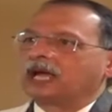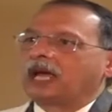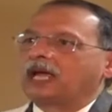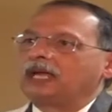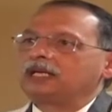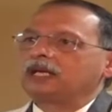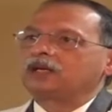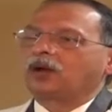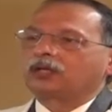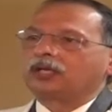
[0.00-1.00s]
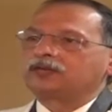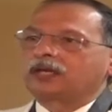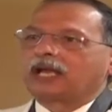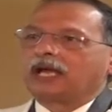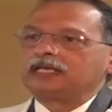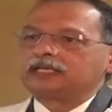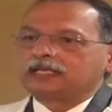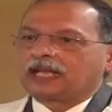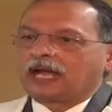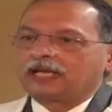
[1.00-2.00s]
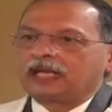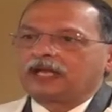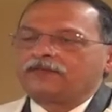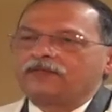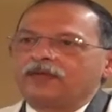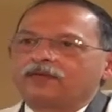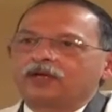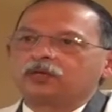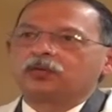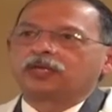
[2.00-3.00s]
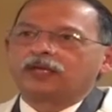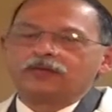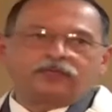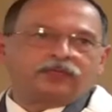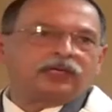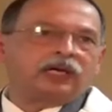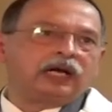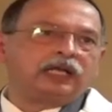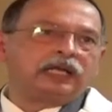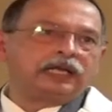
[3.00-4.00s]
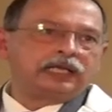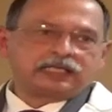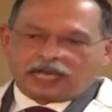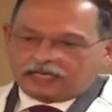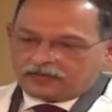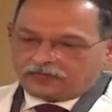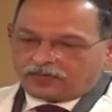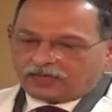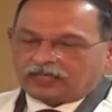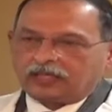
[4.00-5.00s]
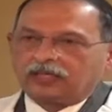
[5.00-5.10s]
and doctors realized that if we were to give a little scientific